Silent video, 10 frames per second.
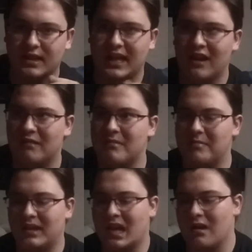I can't
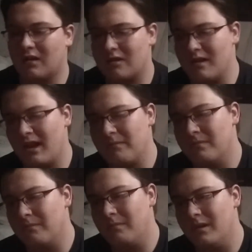remember the character name,
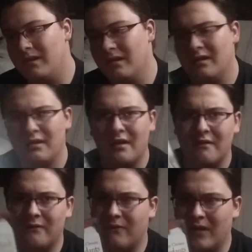but
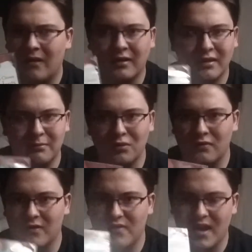very good
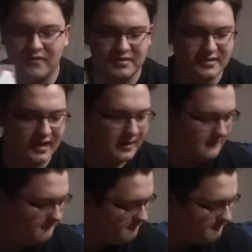movie if you haven't seen it.